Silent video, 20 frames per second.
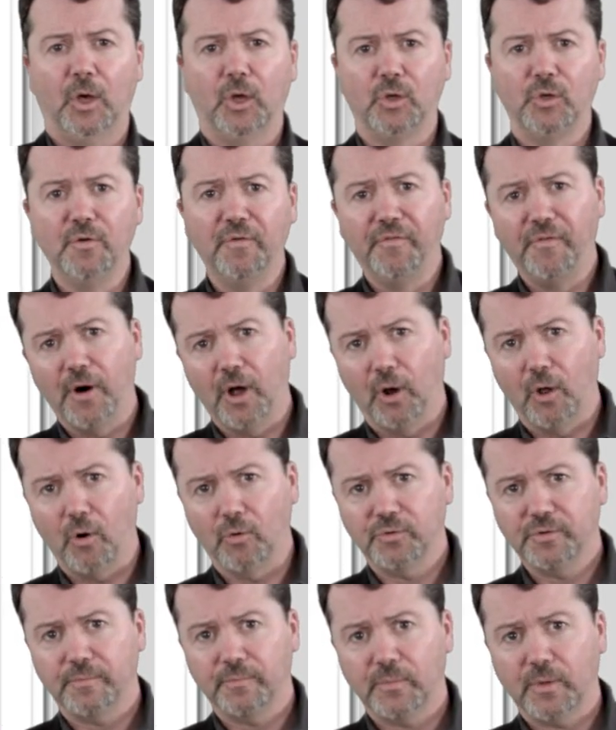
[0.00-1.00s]
You
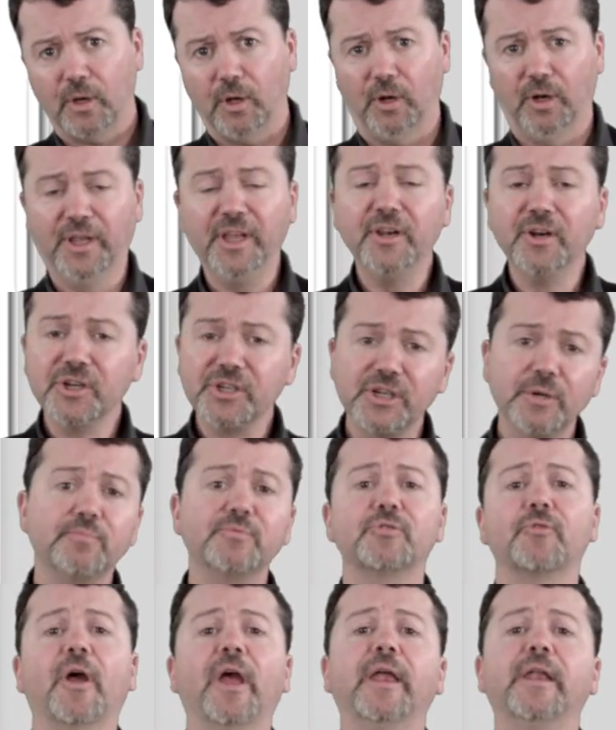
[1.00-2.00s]
followed a leadership
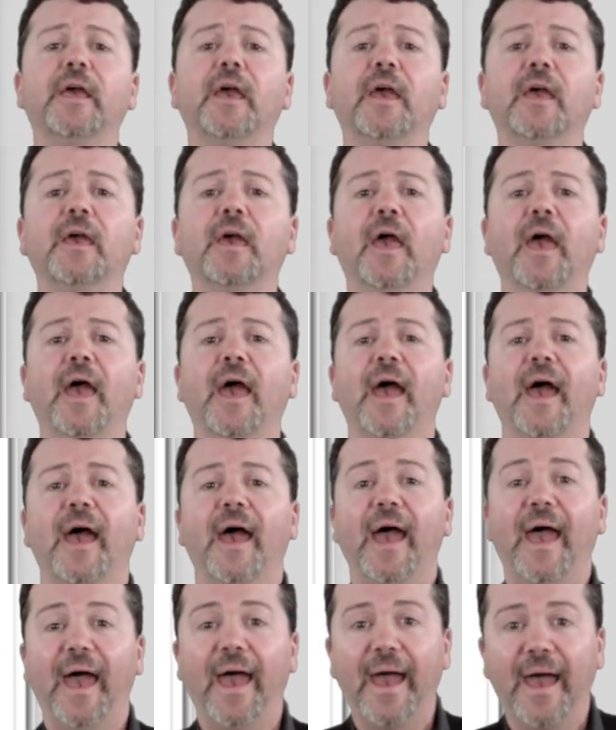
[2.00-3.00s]
training,
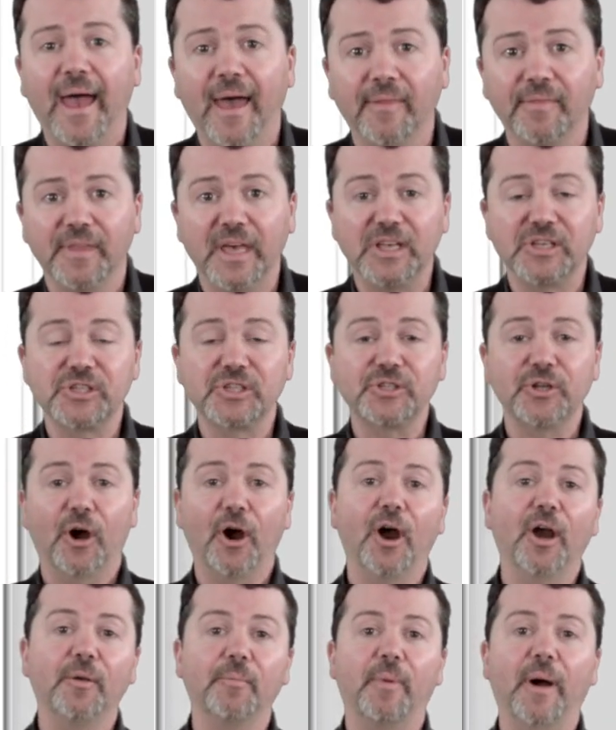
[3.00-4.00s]
and they
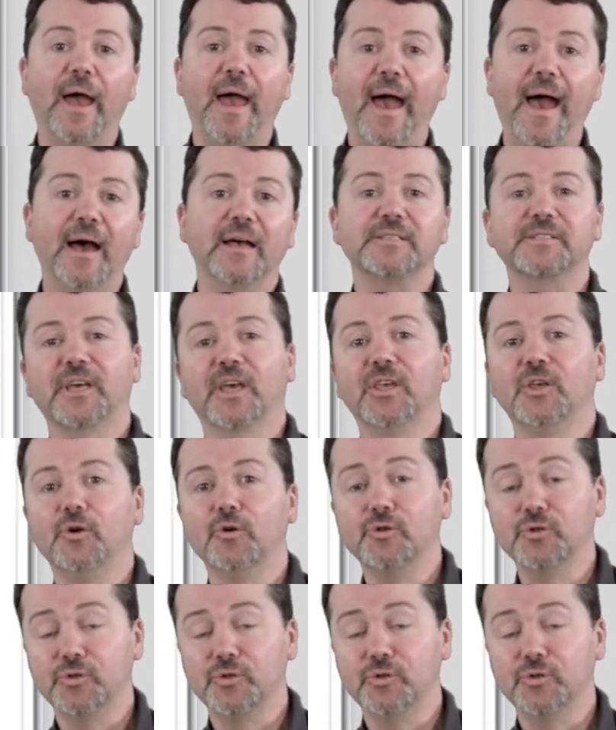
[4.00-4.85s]
start by asking you